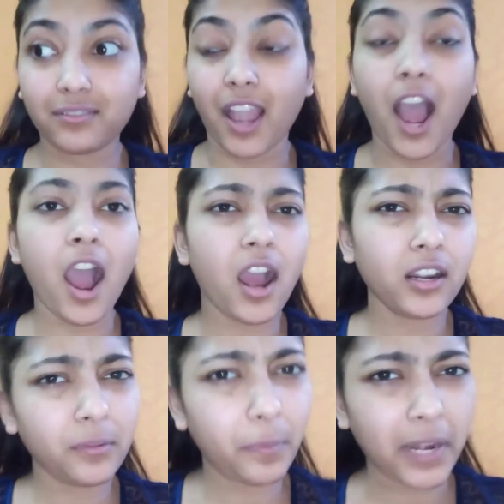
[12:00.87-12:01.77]

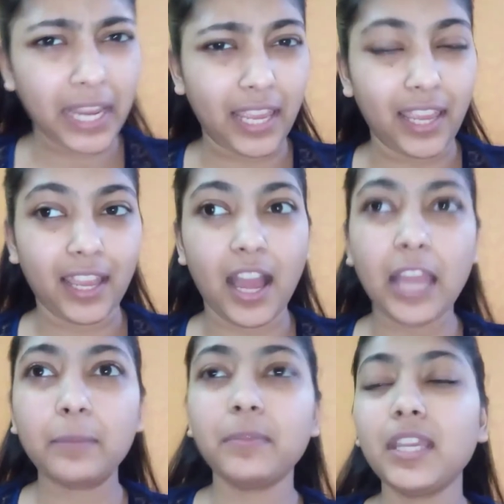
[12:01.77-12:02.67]
heartbreaking.
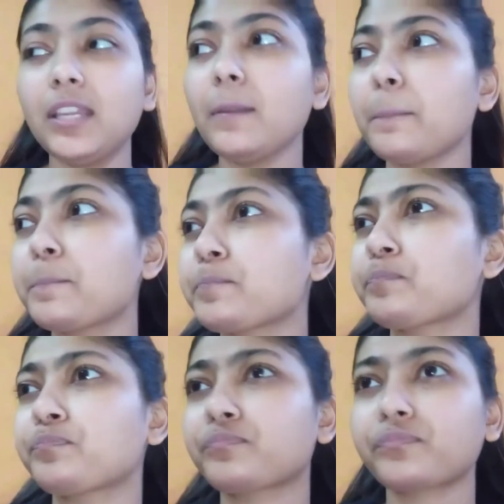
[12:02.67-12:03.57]
I mean,
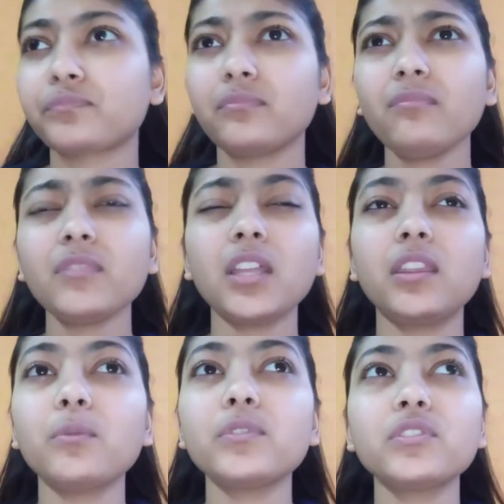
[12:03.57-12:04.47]

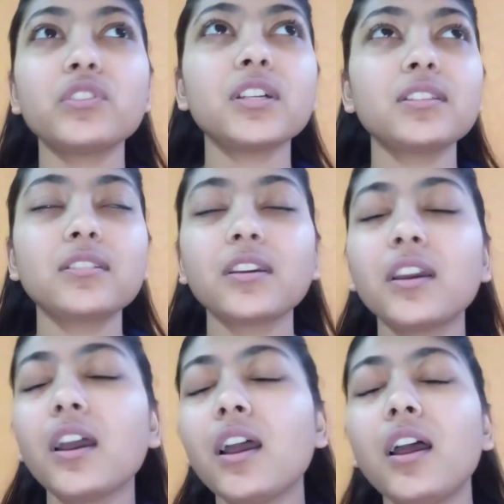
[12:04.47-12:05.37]
there was just
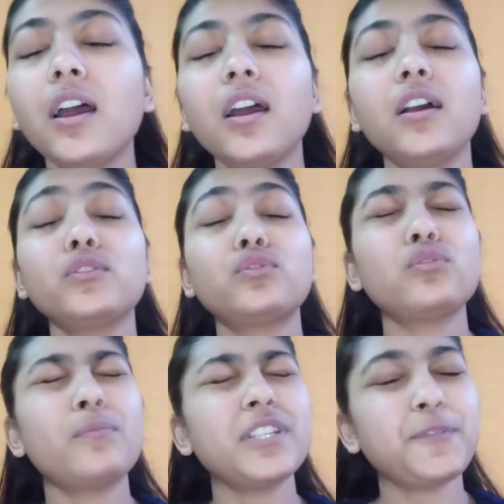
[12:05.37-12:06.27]

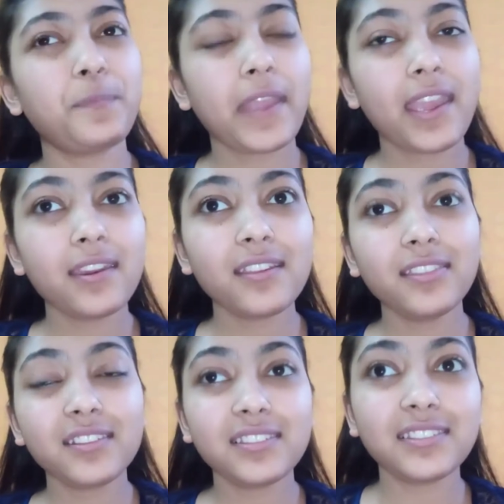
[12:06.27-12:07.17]
so much pain
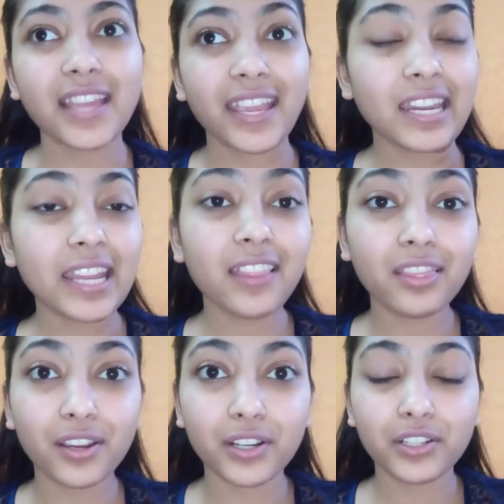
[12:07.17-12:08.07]
in the second and
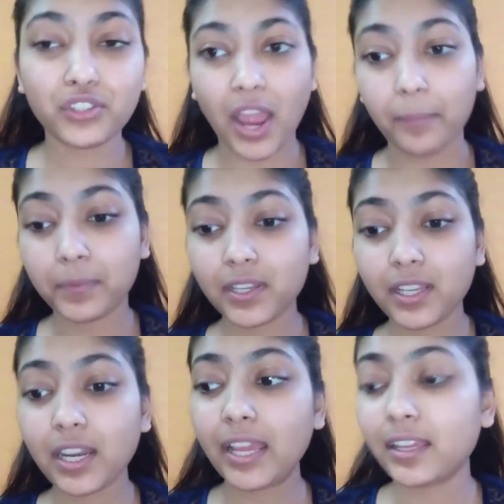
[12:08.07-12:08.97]
third
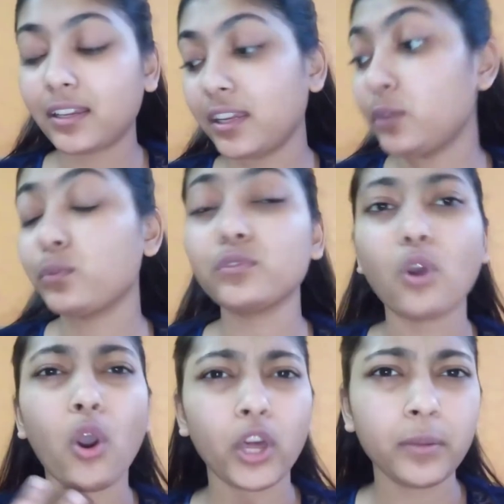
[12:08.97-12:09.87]
chapter. Like it was
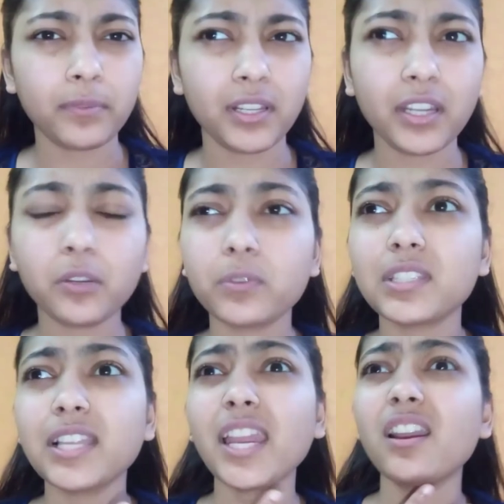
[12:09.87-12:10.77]
horrible. It
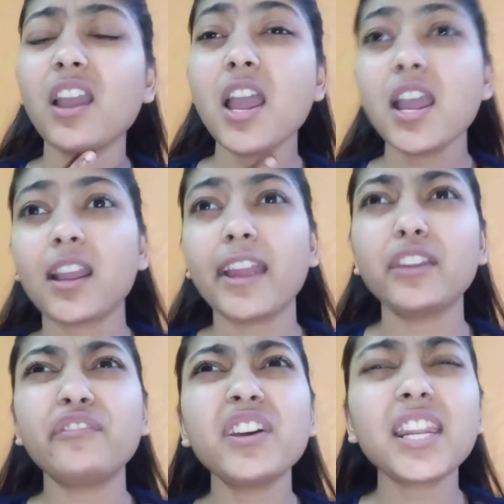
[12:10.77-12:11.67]
was like kind
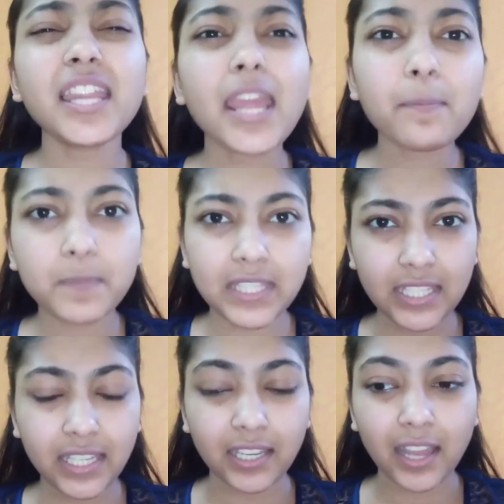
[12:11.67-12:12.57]
of a rape
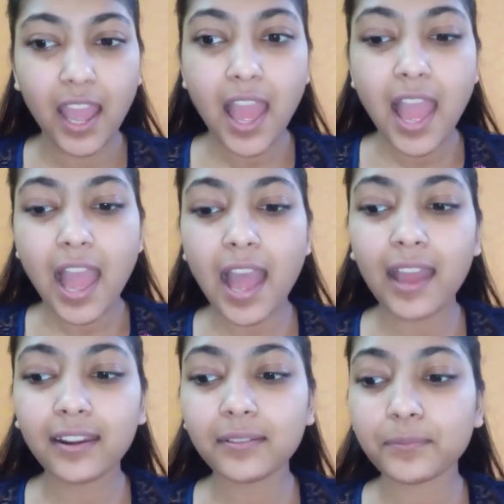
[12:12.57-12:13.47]
scene,
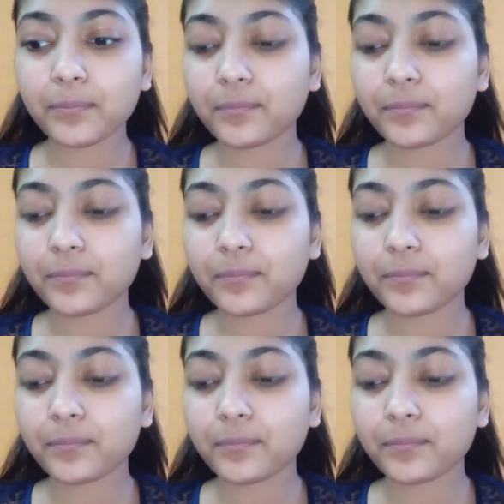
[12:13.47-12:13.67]
and